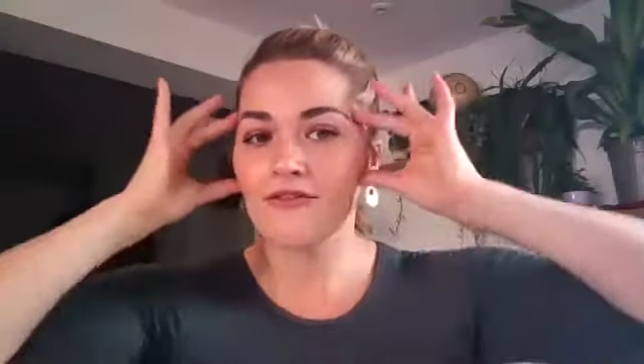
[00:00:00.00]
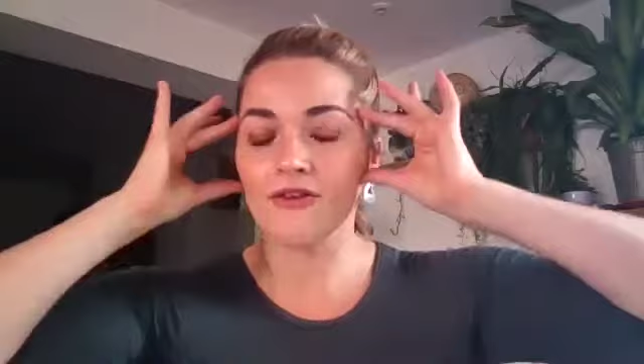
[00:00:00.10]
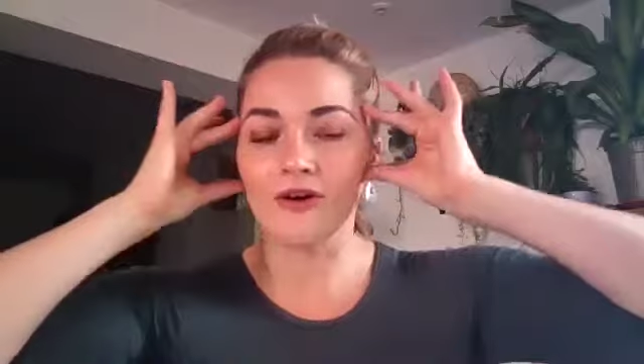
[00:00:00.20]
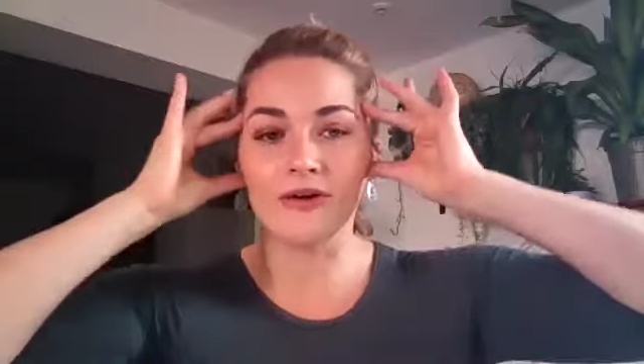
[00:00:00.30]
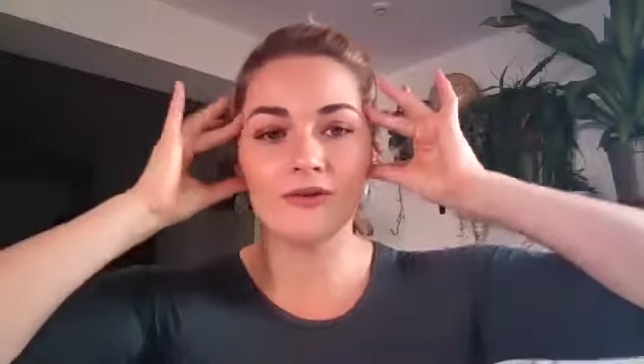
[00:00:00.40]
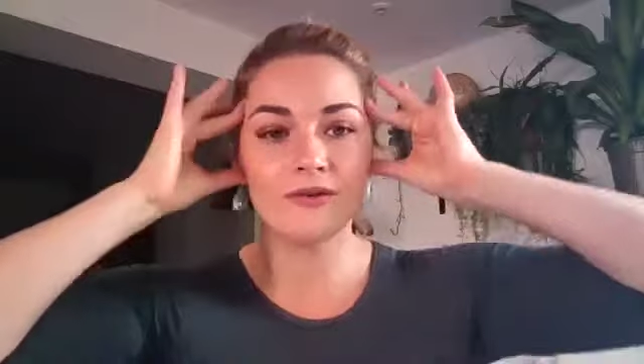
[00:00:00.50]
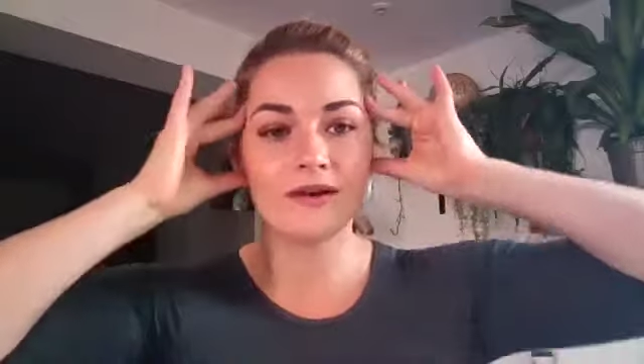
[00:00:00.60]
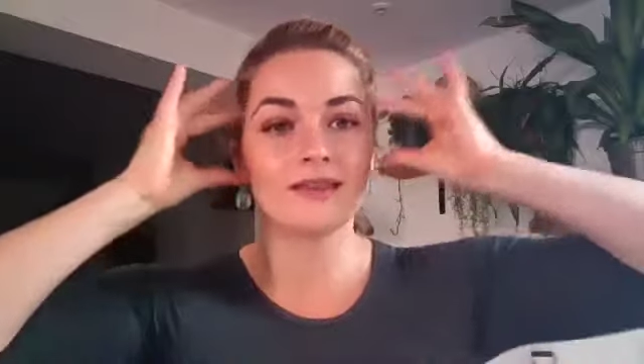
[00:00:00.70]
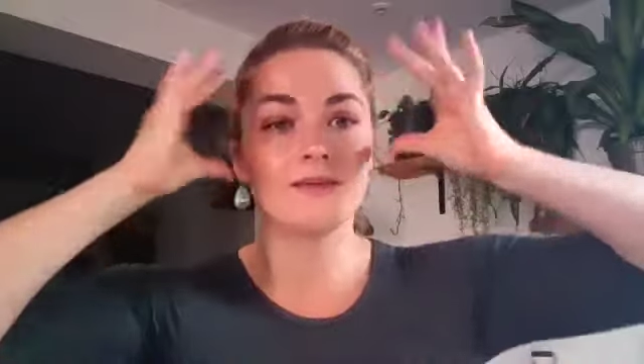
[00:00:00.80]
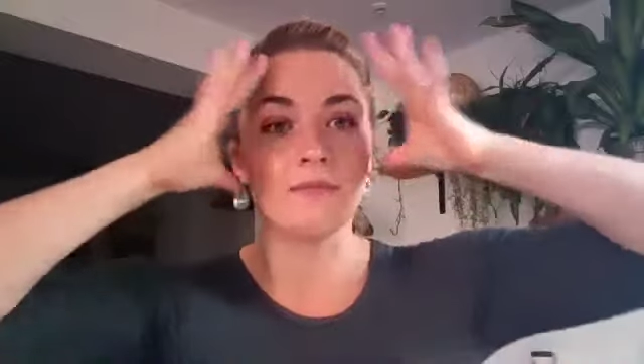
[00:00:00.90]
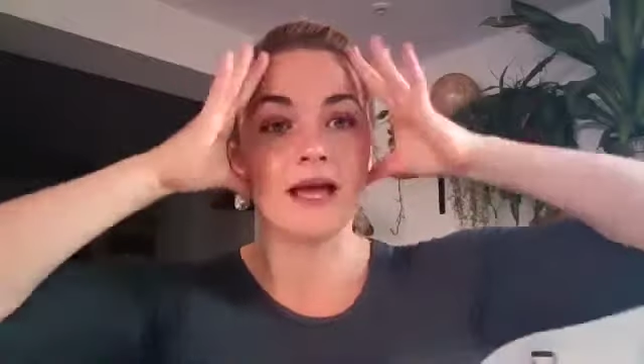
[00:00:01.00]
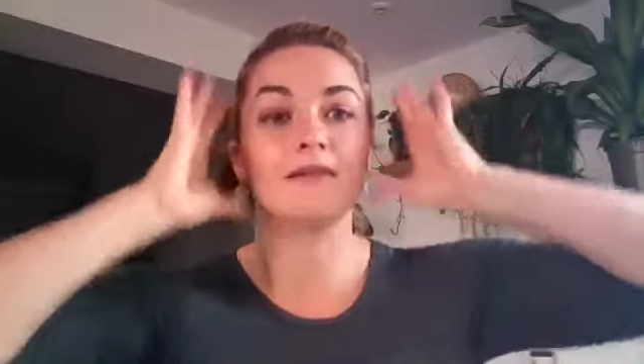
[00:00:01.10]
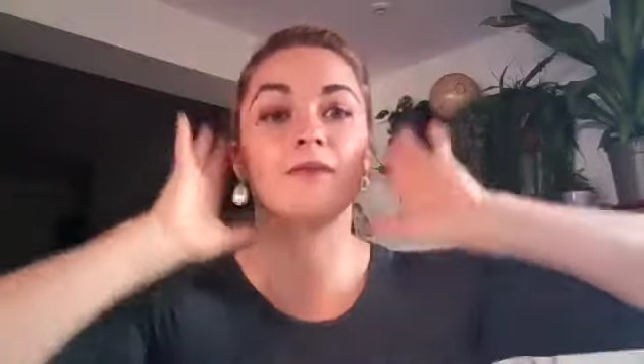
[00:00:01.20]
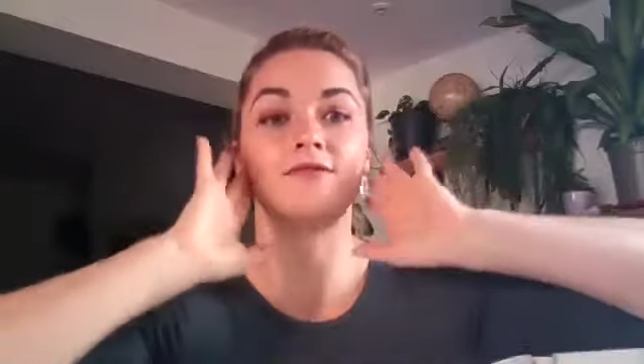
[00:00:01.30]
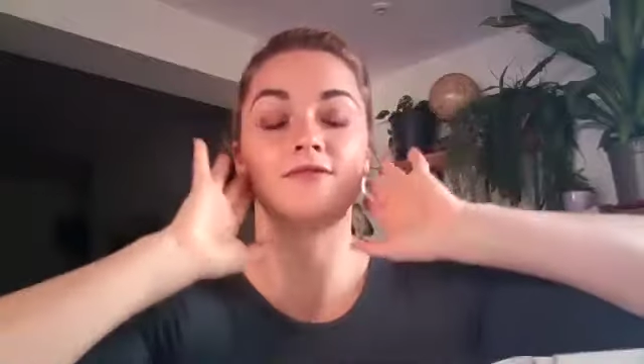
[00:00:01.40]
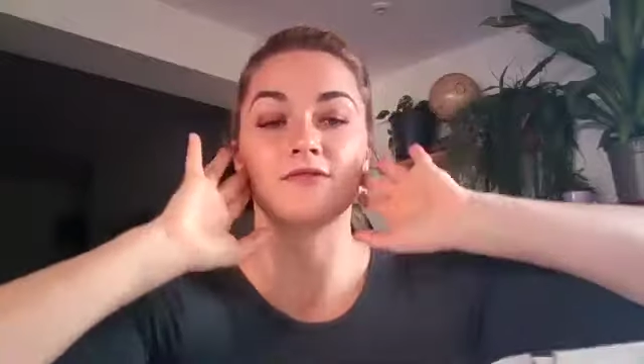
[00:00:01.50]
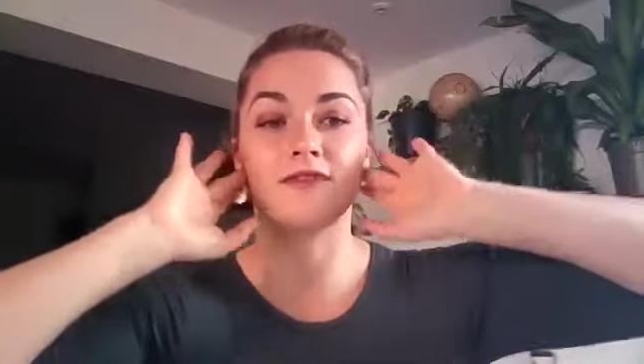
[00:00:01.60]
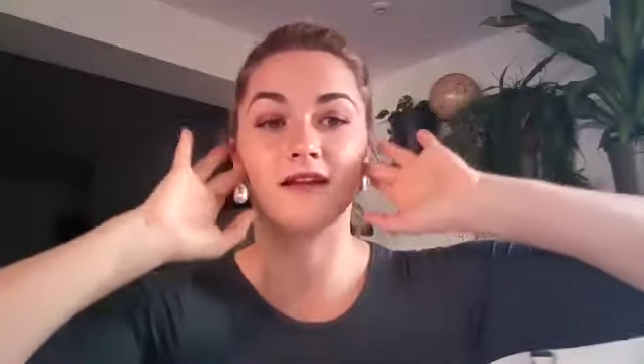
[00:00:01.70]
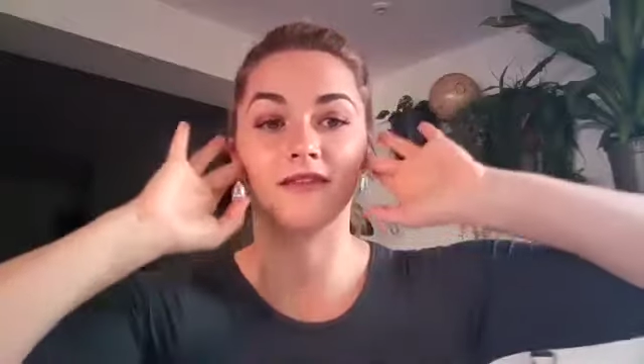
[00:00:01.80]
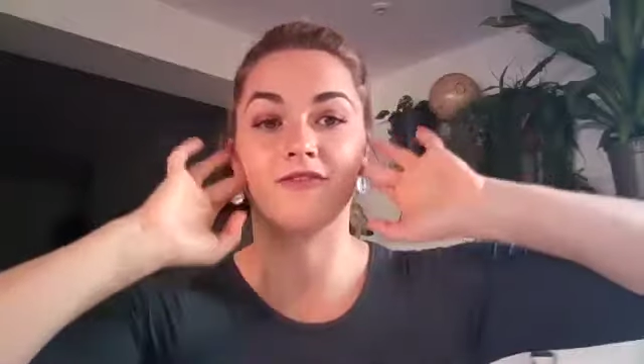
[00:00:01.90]
through the main muscles
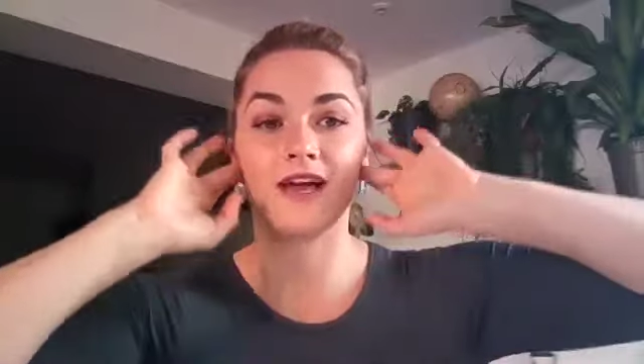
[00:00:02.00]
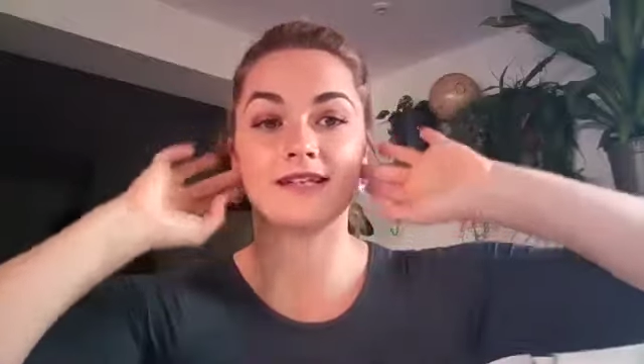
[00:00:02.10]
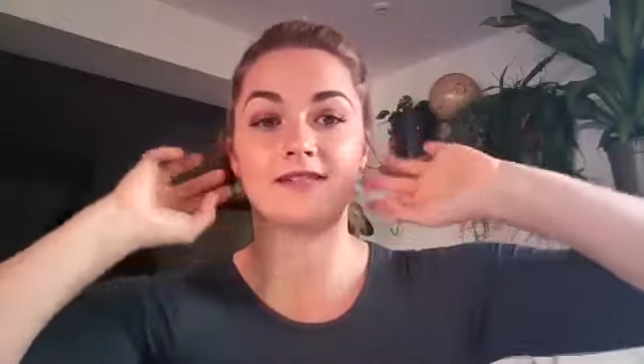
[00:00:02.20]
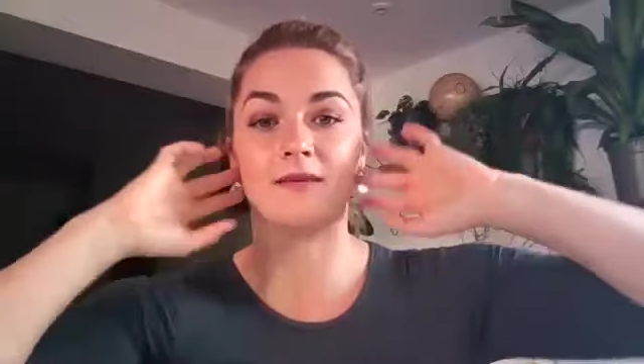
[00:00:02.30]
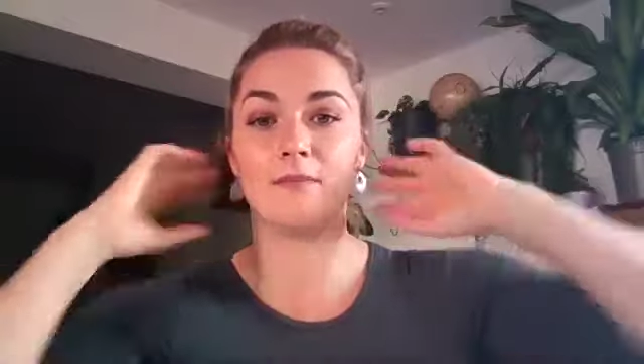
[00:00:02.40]
around the face and